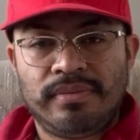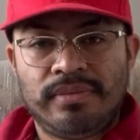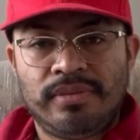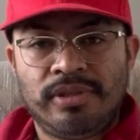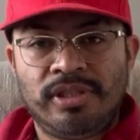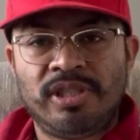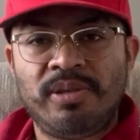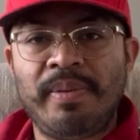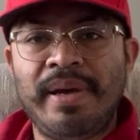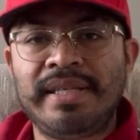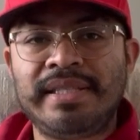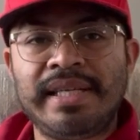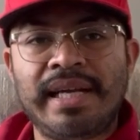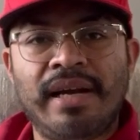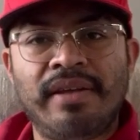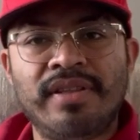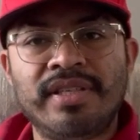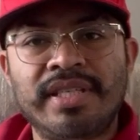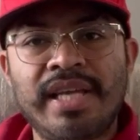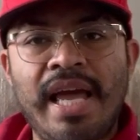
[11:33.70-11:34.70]
It's amazing
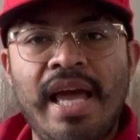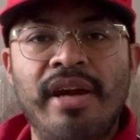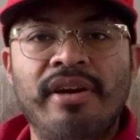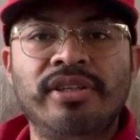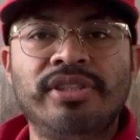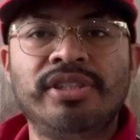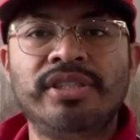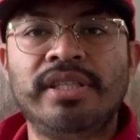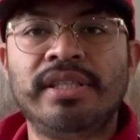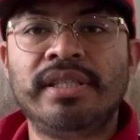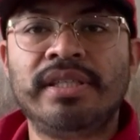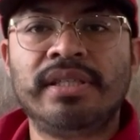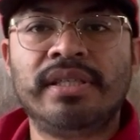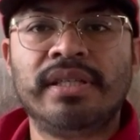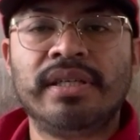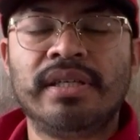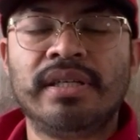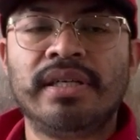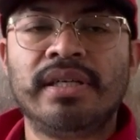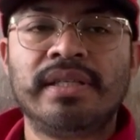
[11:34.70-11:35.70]
how these energy
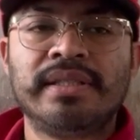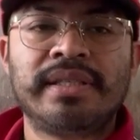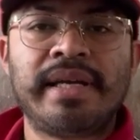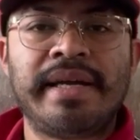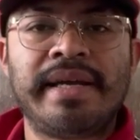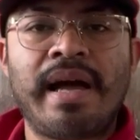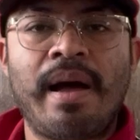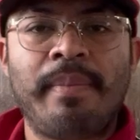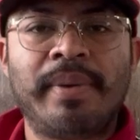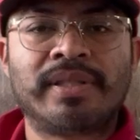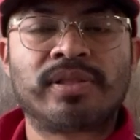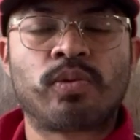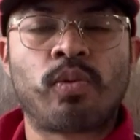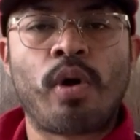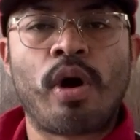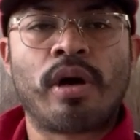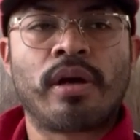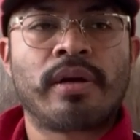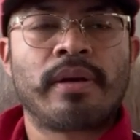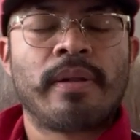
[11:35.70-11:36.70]
dynamics
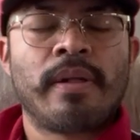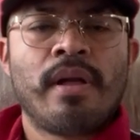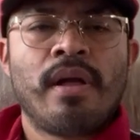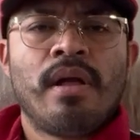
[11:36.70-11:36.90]
work.